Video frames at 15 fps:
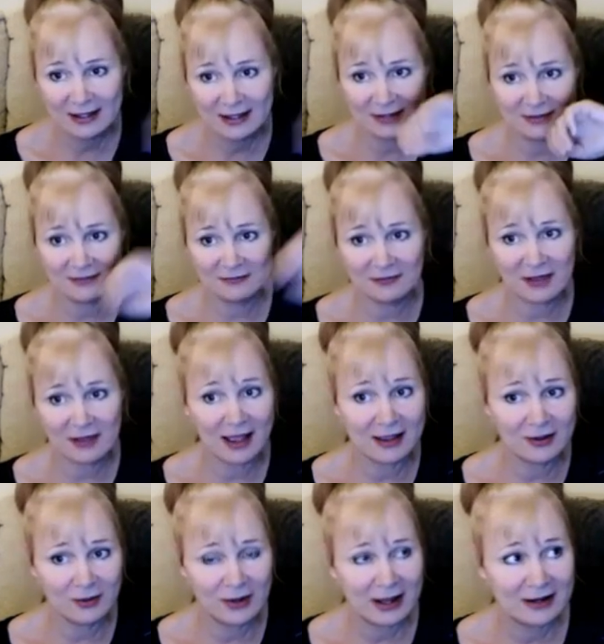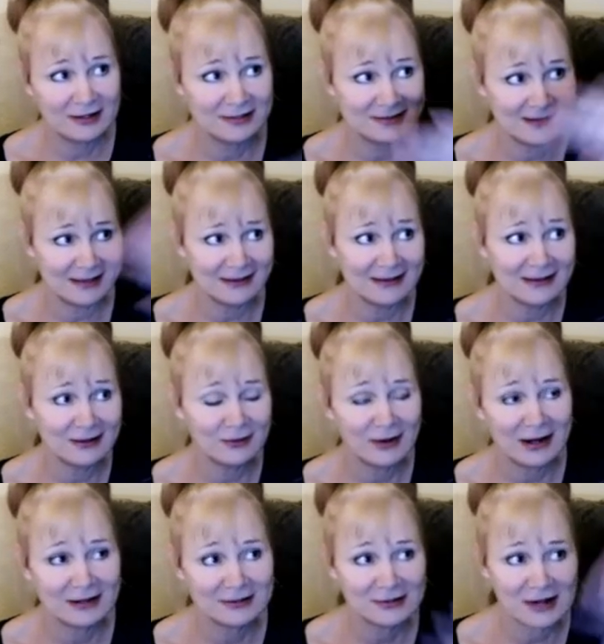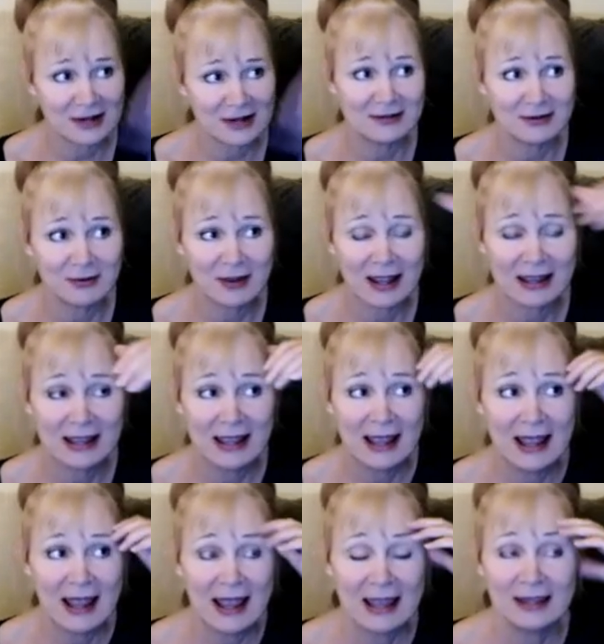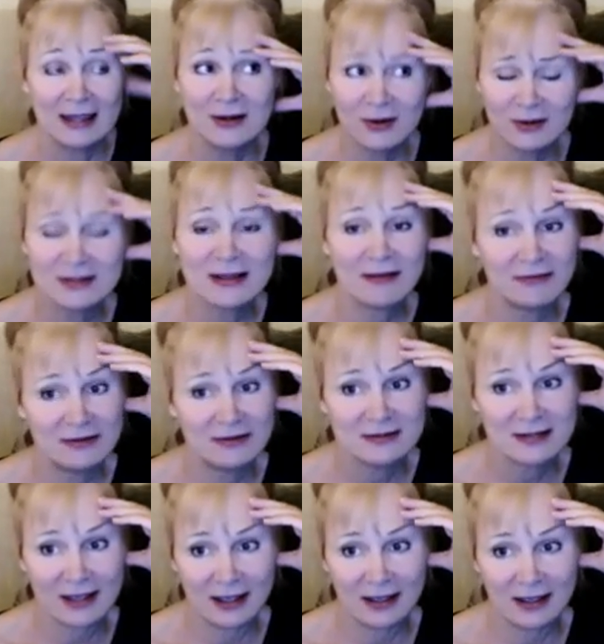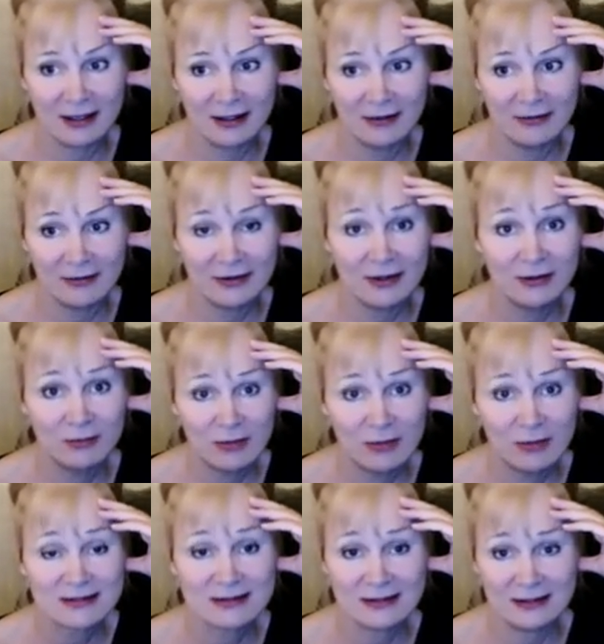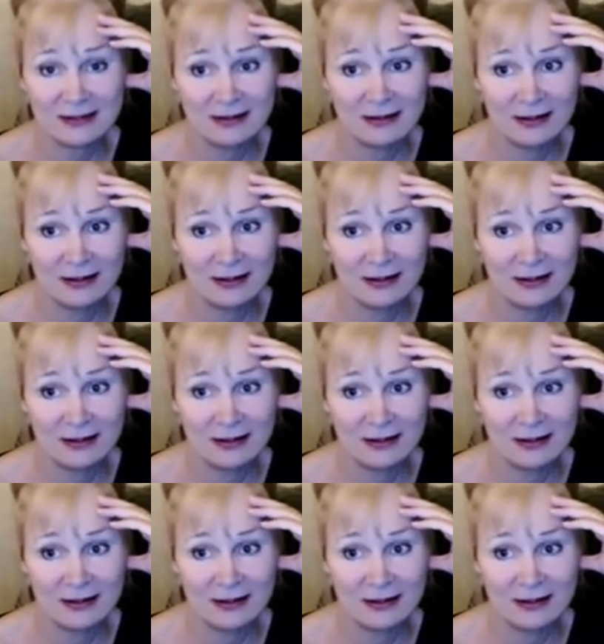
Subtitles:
either flying away or sailing away or driving away, you know what that feels like when you missed it.